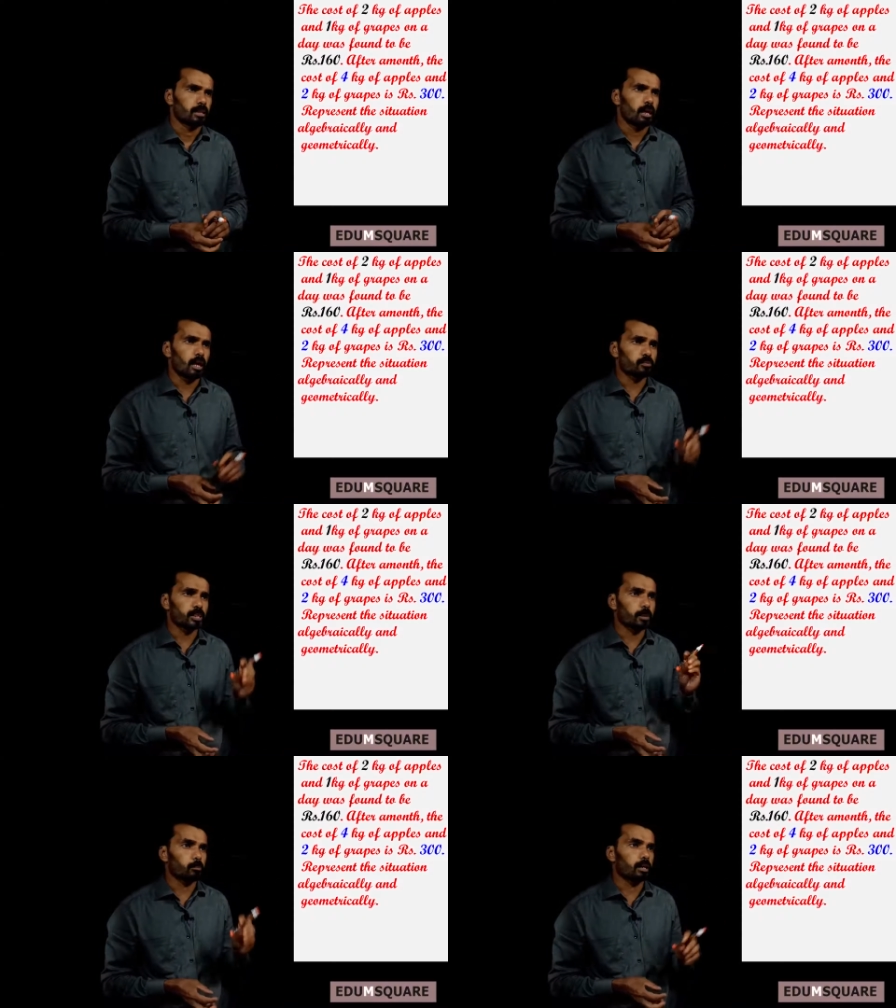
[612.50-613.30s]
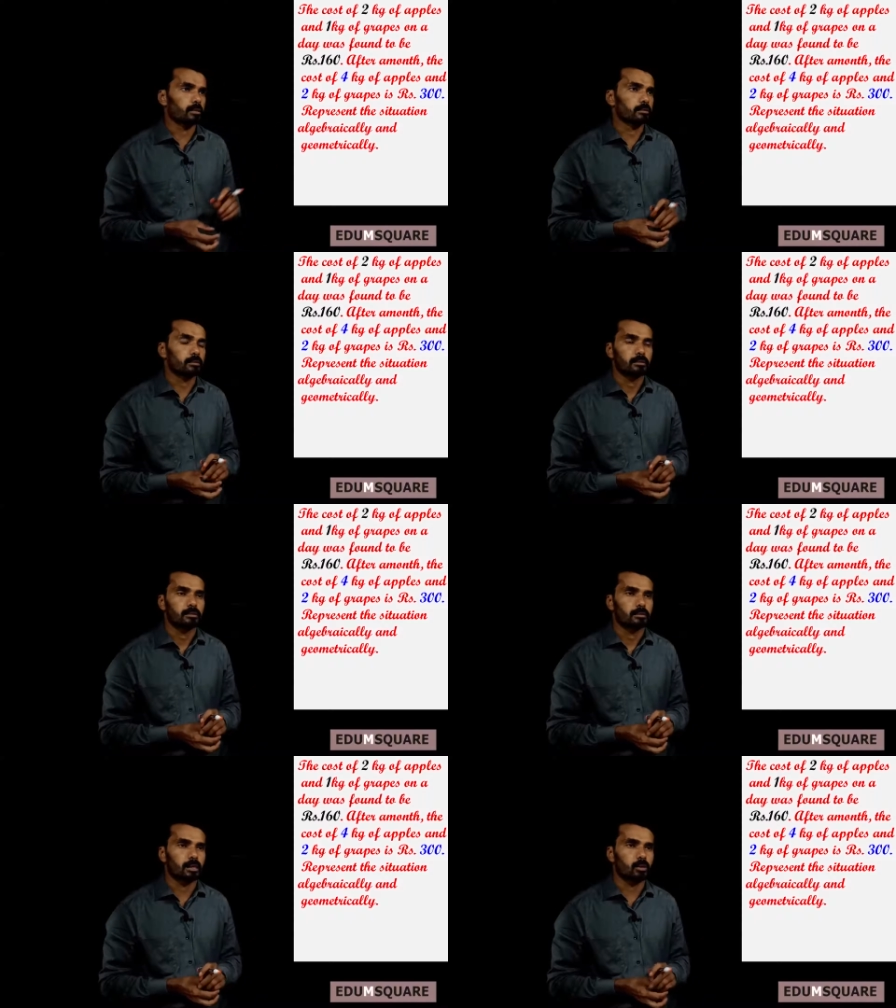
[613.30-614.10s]
After a month,
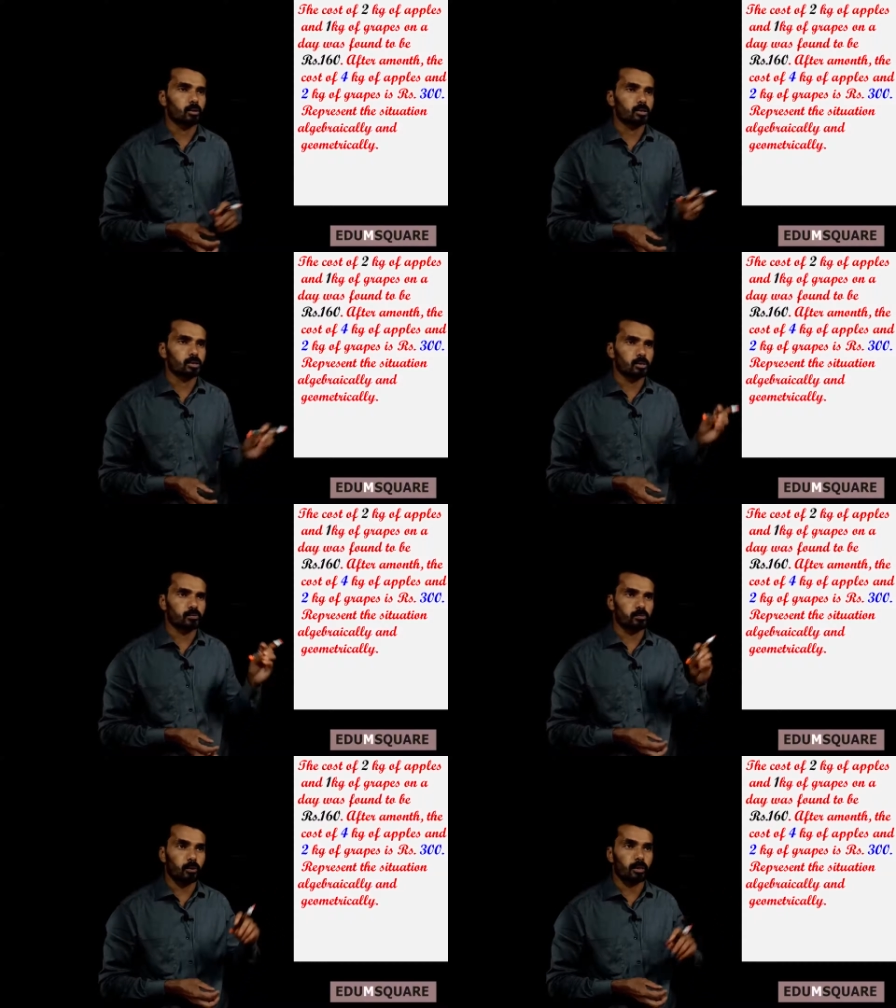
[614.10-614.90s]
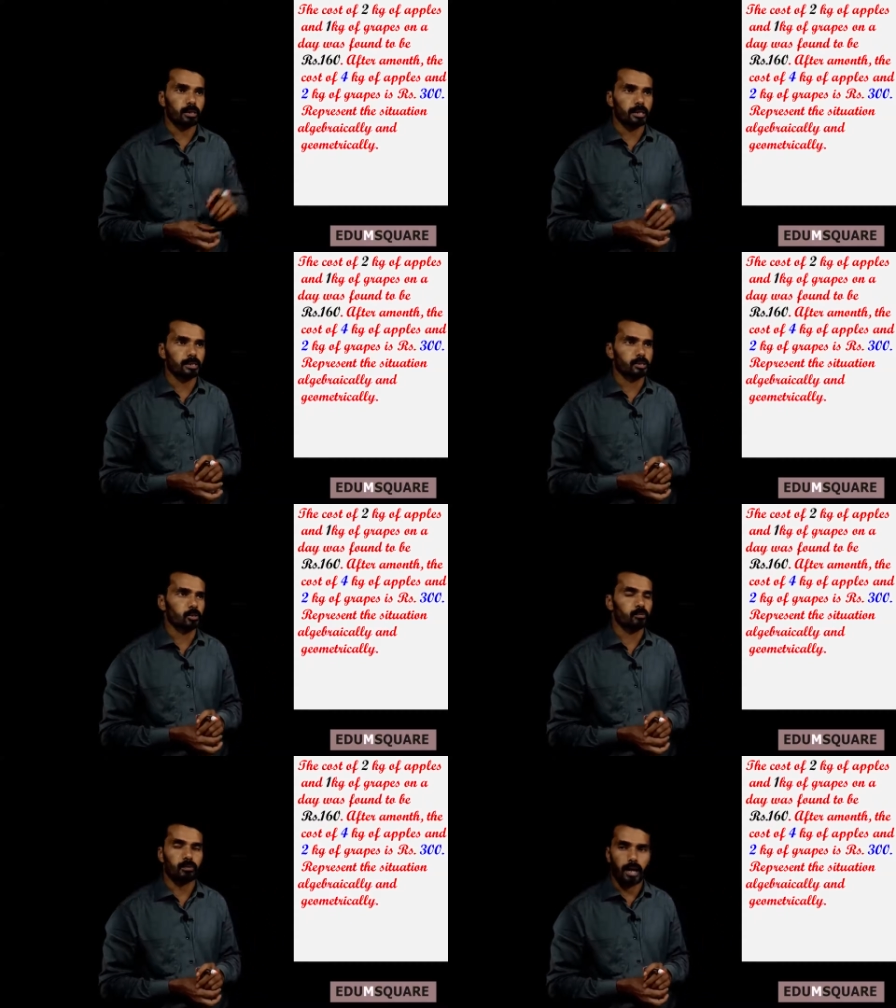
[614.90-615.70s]
the cost of 4 kg
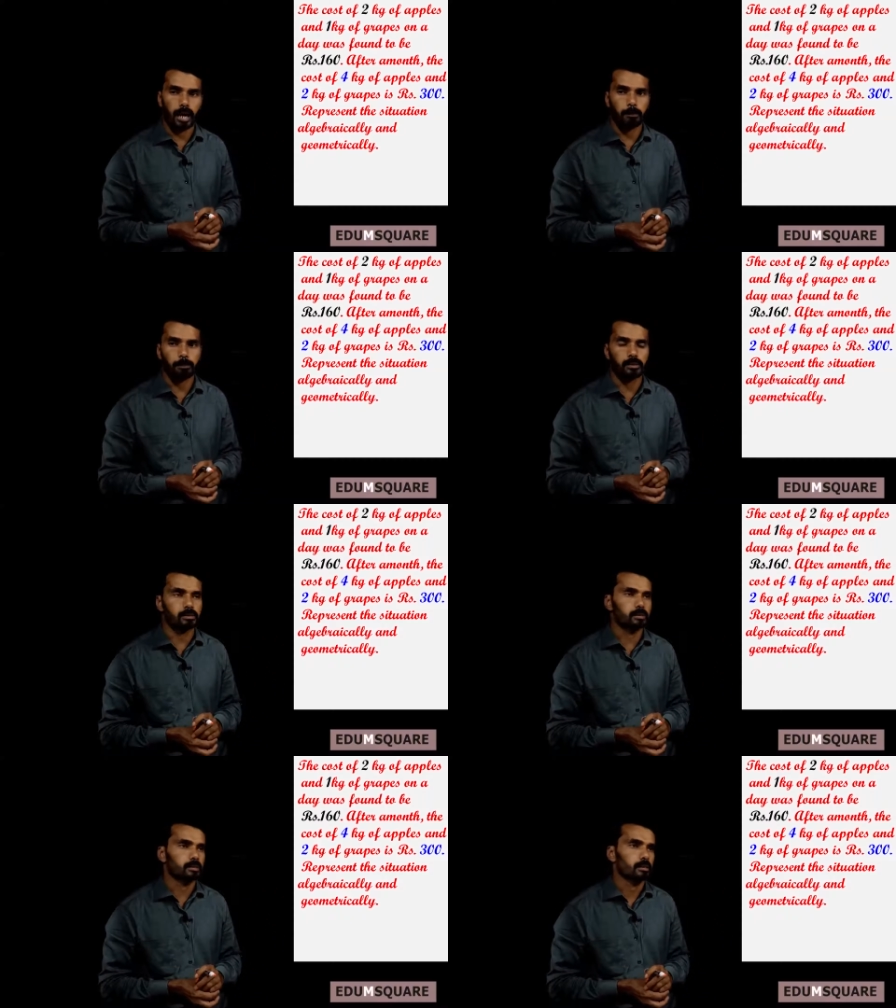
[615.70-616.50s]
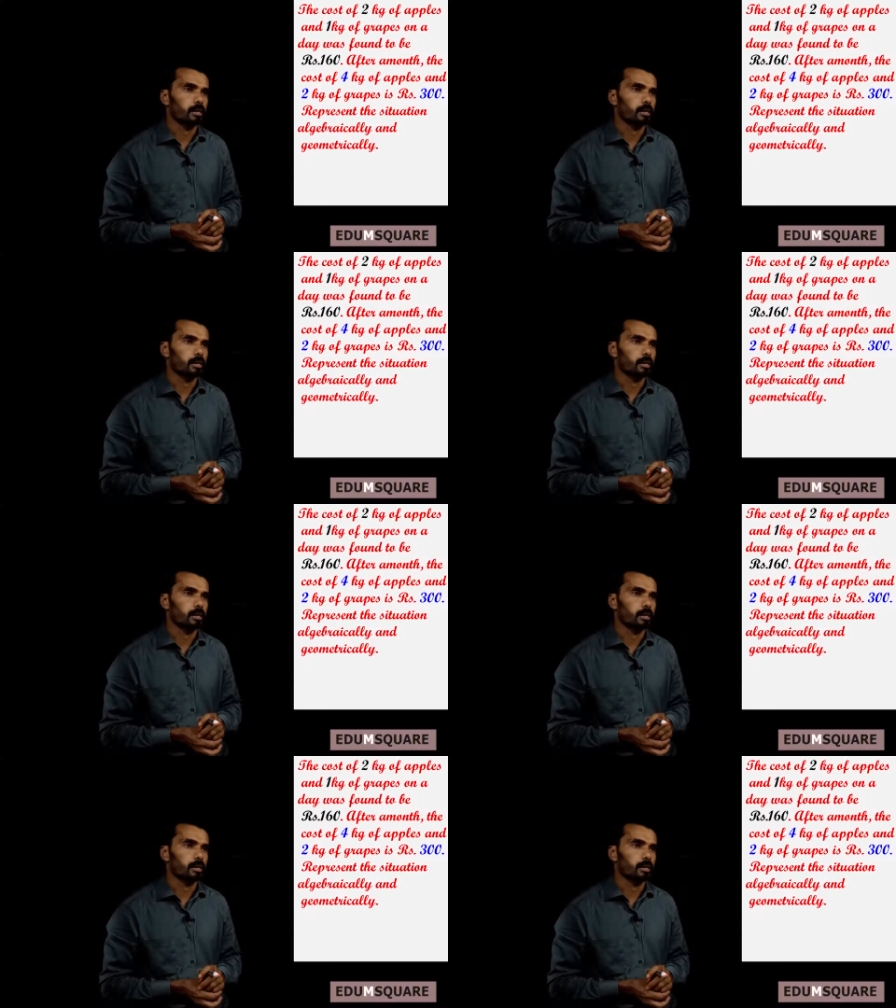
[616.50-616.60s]
of apples